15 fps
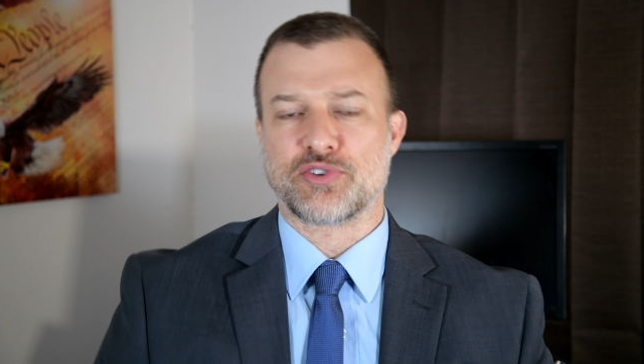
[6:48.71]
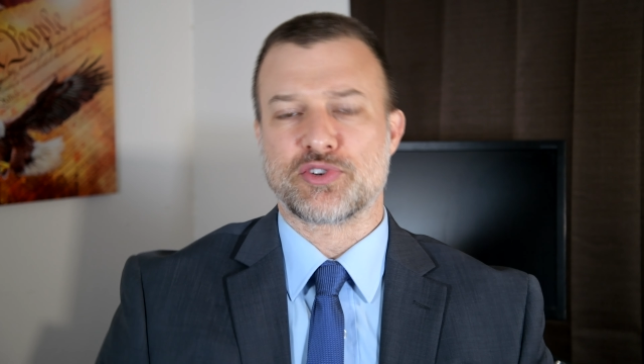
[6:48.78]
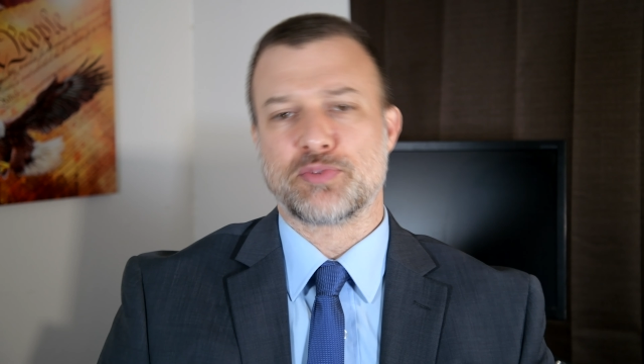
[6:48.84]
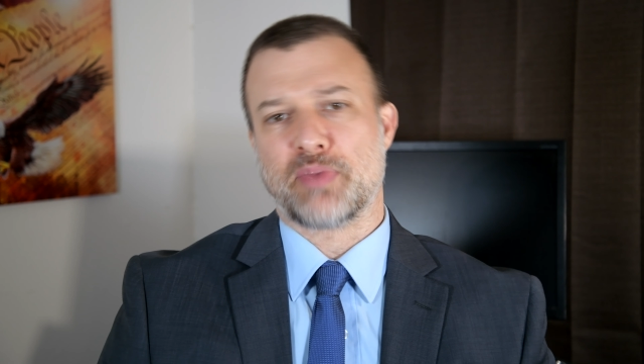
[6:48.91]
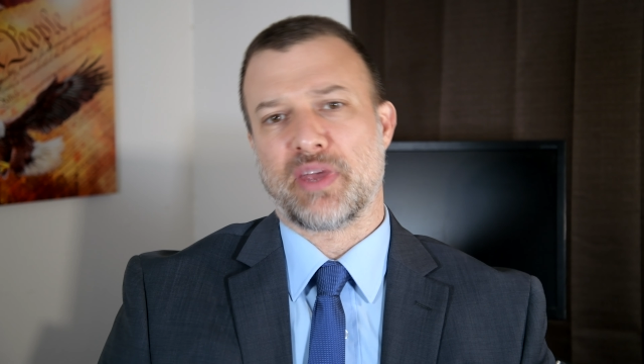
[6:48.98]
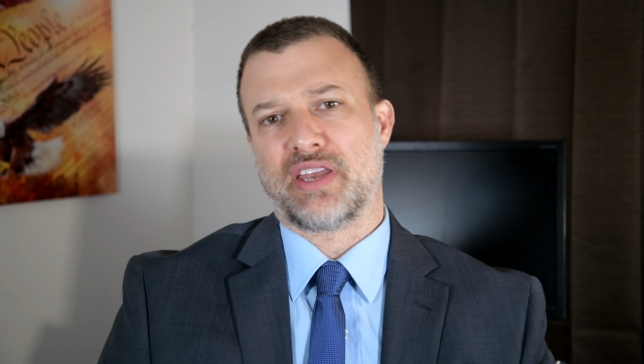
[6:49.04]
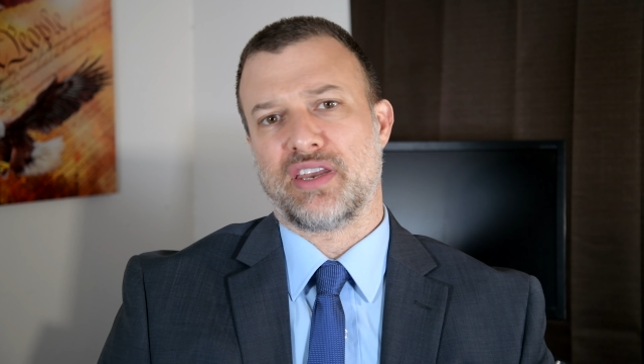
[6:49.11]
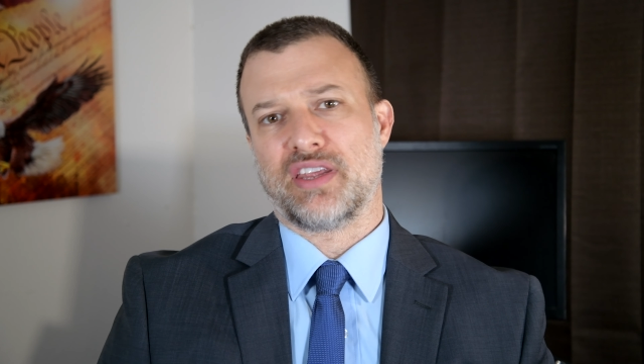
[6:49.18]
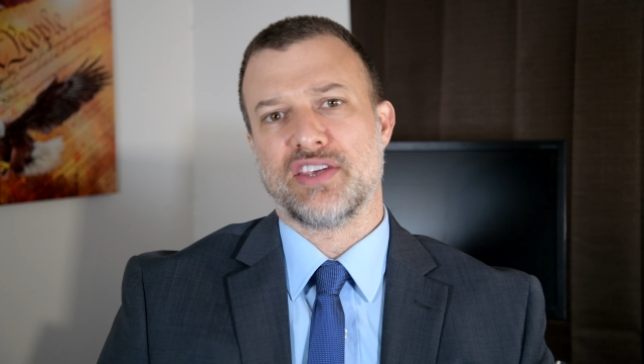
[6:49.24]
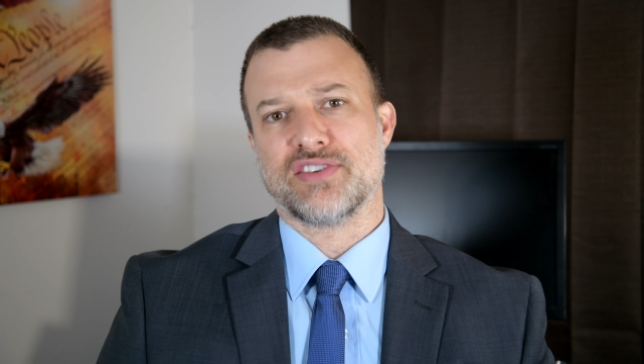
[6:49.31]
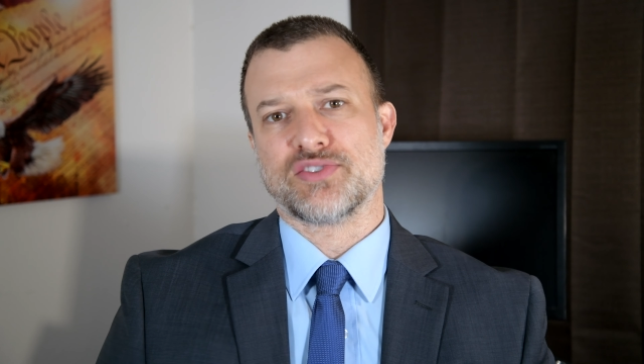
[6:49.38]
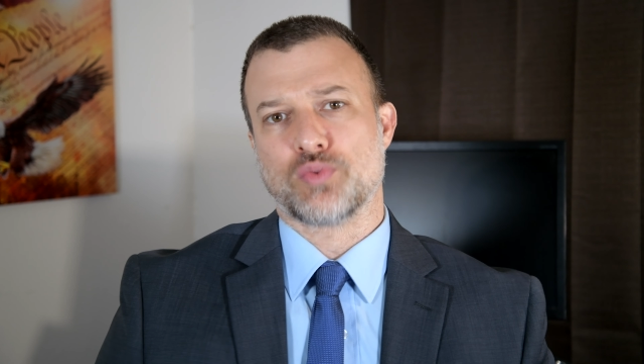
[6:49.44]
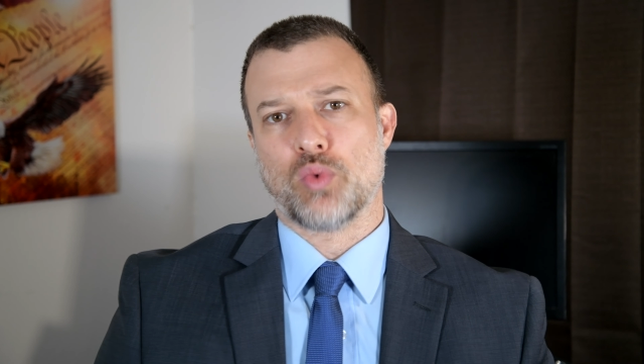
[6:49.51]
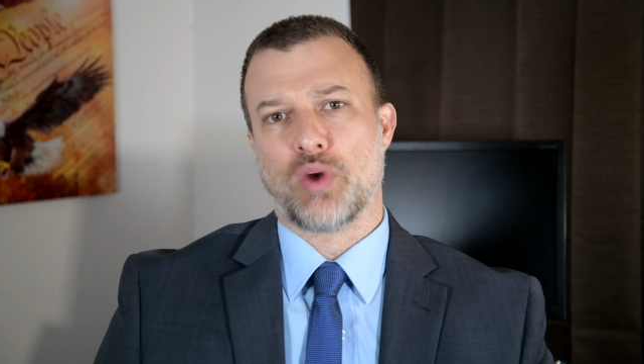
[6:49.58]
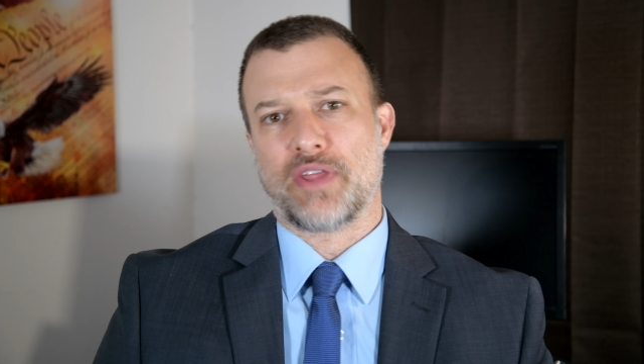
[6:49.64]
spend
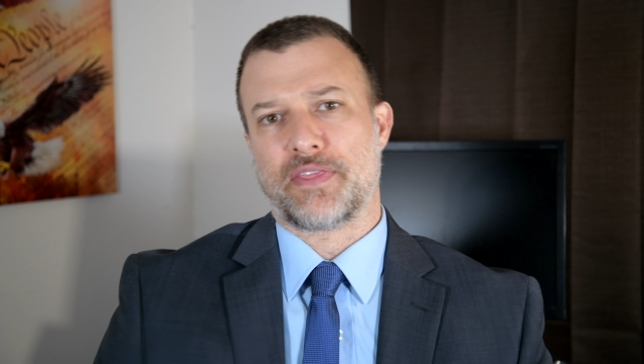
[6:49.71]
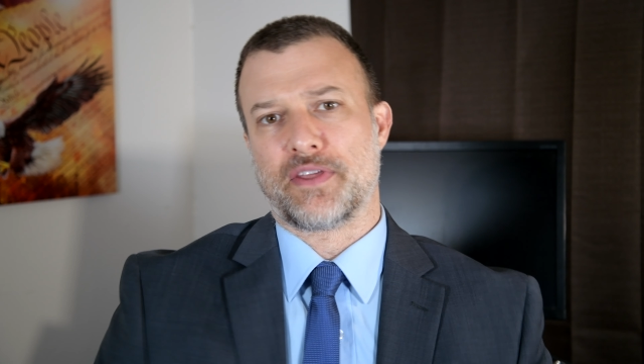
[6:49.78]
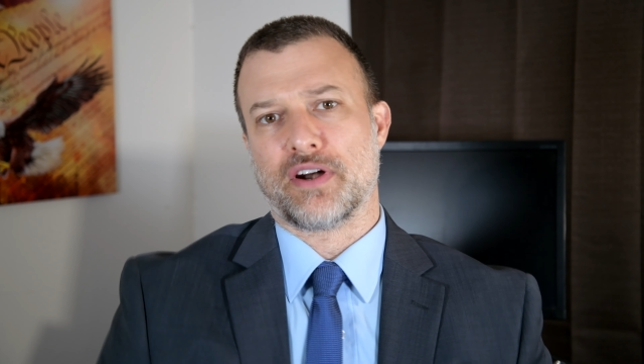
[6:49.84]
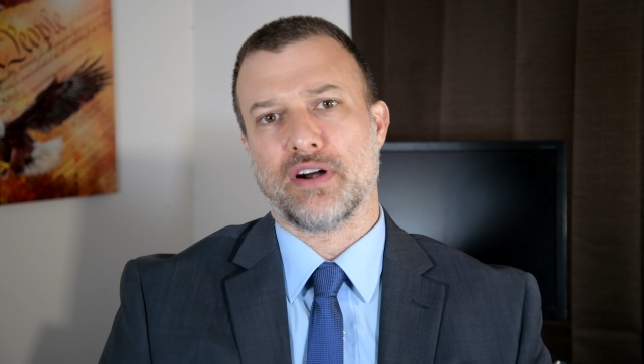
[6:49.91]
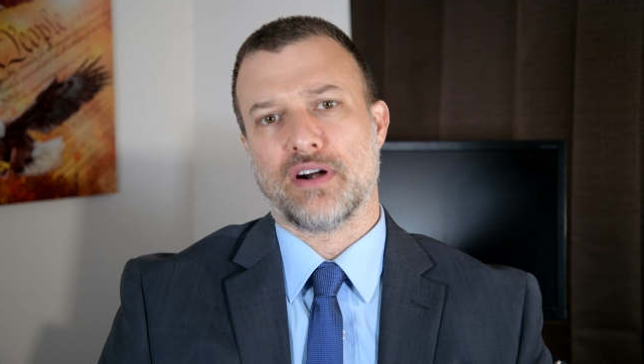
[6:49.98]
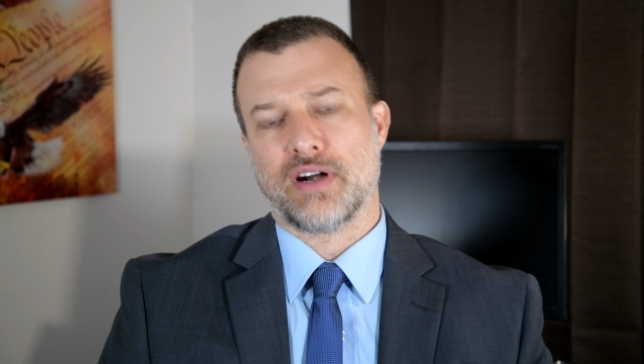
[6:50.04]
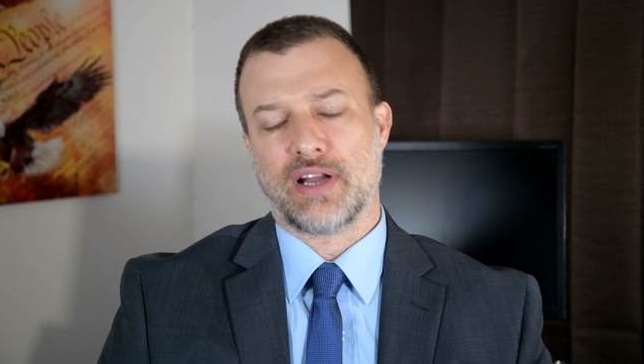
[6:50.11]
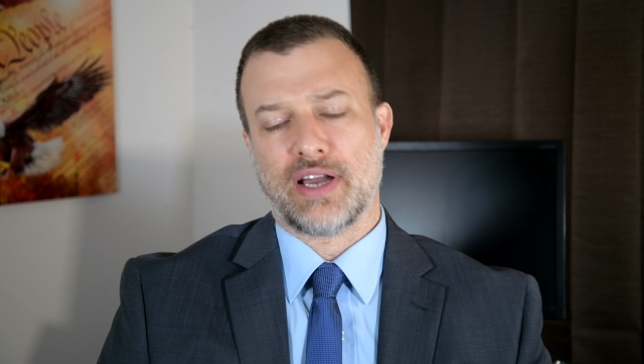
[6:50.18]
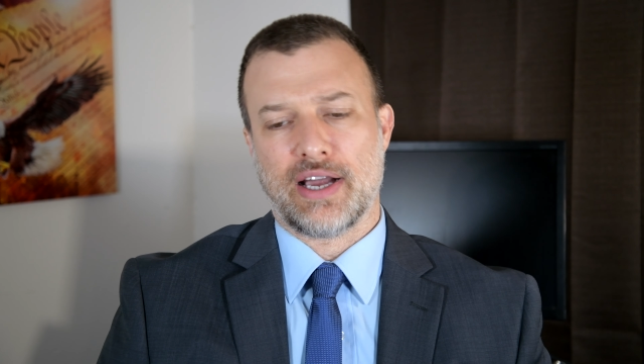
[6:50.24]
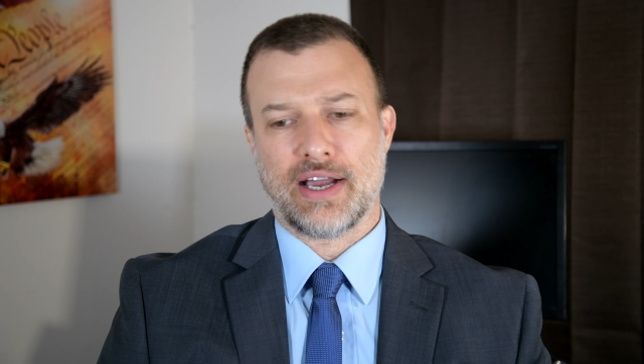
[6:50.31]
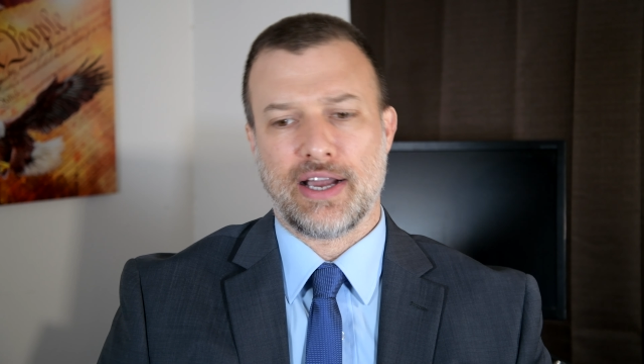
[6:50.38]
is, what the